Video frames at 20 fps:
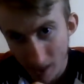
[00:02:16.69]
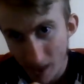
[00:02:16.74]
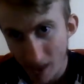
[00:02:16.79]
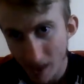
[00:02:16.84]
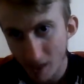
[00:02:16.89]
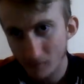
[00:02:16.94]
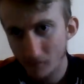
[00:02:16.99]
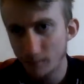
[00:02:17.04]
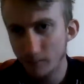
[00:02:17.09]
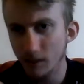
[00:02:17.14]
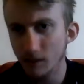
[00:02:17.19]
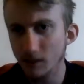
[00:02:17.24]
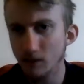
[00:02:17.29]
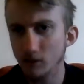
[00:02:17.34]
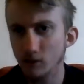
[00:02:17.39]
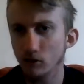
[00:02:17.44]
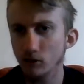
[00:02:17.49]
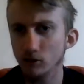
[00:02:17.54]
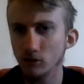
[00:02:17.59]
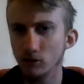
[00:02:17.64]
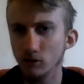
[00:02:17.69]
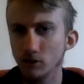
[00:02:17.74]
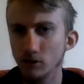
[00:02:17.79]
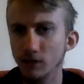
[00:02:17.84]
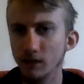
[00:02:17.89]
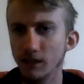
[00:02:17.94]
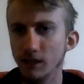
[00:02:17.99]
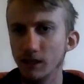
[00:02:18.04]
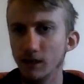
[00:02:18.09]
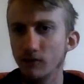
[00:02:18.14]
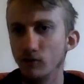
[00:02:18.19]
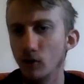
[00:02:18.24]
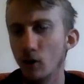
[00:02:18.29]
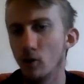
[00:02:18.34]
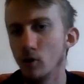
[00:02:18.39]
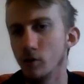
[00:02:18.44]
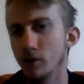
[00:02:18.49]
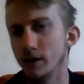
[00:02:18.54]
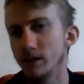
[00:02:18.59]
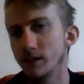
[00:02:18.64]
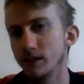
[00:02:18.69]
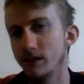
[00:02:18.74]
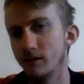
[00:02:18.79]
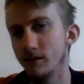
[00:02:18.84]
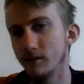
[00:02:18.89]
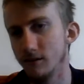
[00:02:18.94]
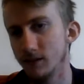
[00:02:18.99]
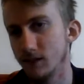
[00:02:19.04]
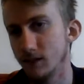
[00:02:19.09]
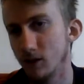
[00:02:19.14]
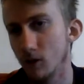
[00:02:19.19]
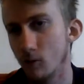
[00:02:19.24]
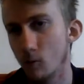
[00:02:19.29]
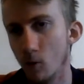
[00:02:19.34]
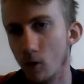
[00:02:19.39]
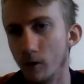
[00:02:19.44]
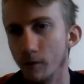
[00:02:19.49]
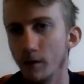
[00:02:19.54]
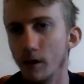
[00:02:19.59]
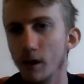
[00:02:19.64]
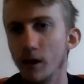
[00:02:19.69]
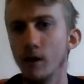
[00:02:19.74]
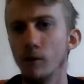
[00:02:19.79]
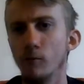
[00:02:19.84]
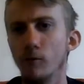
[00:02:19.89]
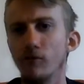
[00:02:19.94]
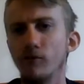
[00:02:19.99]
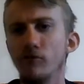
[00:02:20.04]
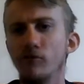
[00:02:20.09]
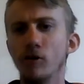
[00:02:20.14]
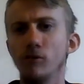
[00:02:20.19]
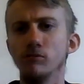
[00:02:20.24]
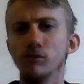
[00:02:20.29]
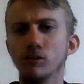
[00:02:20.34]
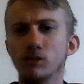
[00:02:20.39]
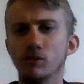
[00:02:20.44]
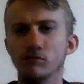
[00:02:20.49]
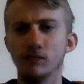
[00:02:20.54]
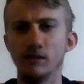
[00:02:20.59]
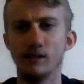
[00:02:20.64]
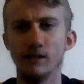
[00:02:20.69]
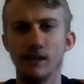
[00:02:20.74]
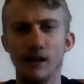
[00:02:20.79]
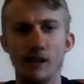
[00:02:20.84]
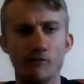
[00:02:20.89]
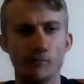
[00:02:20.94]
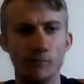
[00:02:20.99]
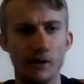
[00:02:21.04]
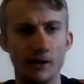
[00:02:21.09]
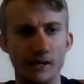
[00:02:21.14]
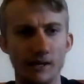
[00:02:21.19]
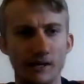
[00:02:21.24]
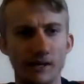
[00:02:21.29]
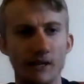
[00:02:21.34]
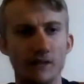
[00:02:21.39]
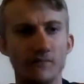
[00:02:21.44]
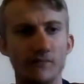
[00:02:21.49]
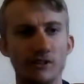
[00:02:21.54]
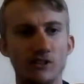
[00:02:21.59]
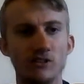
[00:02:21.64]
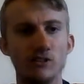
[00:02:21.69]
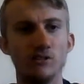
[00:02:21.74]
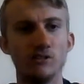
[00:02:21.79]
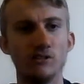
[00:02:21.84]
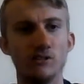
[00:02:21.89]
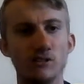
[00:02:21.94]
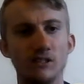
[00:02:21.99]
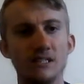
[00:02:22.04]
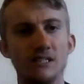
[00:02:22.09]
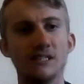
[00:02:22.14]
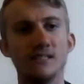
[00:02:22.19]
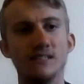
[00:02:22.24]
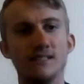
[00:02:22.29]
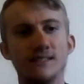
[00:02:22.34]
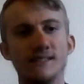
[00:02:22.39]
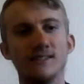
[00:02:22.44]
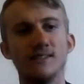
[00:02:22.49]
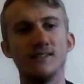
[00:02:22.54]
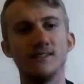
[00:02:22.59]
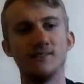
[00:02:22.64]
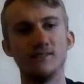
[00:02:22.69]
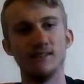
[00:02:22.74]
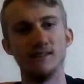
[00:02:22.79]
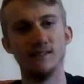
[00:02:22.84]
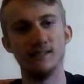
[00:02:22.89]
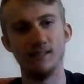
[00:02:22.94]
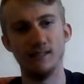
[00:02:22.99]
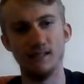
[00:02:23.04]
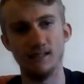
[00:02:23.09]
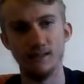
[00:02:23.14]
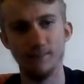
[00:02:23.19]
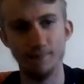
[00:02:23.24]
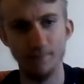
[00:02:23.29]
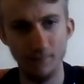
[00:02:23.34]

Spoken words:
The Mid-Gloucestershire League folded in 1901, with Forest Green left playing in the Dursley and District League.